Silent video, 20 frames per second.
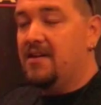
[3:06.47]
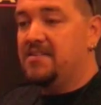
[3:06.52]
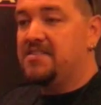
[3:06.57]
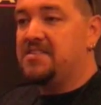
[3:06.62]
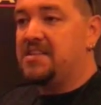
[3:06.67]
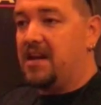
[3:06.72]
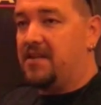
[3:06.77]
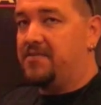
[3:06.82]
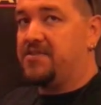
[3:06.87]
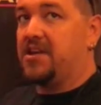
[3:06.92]

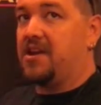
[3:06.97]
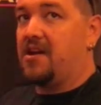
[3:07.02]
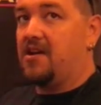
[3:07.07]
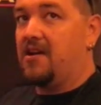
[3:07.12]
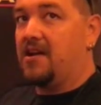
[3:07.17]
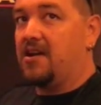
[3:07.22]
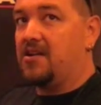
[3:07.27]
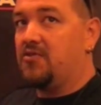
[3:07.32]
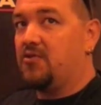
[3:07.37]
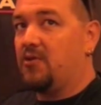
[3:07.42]
set of
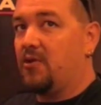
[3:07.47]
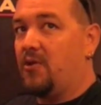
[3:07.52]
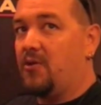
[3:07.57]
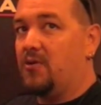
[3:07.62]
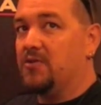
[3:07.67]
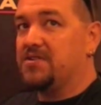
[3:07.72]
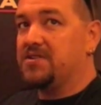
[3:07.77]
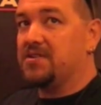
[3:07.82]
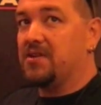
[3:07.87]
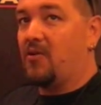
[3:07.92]
security
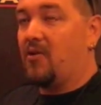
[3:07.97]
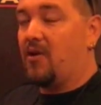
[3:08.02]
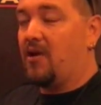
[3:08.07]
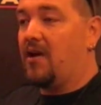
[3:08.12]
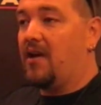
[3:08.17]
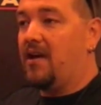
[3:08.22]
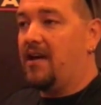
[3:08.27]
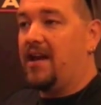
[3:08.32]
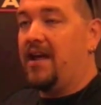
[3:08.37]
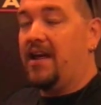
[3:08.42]
controls,
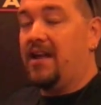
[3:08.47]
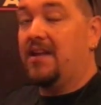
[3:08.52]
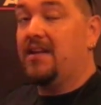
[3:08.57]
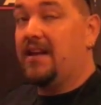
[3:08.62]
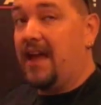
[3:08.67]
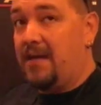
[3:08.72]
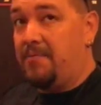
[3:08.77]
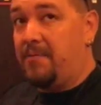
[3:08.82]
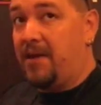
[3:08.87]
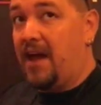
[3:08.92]
or
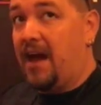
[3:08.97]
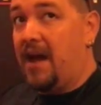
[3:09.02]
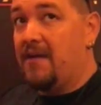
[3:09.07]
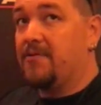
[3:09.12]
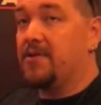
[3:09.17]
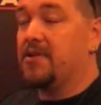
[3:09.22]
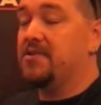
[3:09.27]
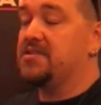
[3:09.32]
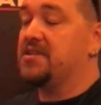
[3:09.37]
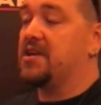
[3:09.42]
an API
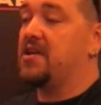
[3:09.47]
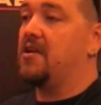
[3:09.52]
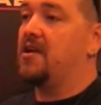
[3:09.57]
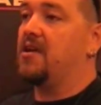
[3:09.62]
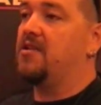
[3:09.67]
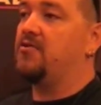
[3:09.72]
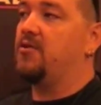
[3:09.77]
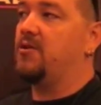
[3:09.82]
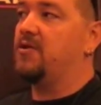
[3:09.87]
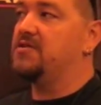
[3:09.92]
for those
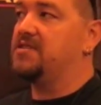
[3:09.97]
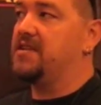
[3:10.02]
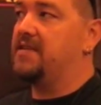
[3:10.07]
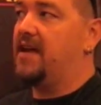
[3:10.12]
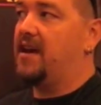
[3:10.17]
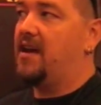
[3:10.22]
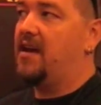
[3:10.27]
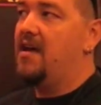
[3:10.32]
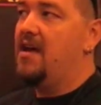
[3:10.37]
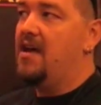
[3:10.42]
security controls,
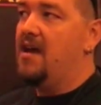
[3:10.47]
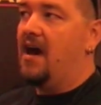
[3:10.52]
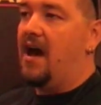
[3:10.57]
and then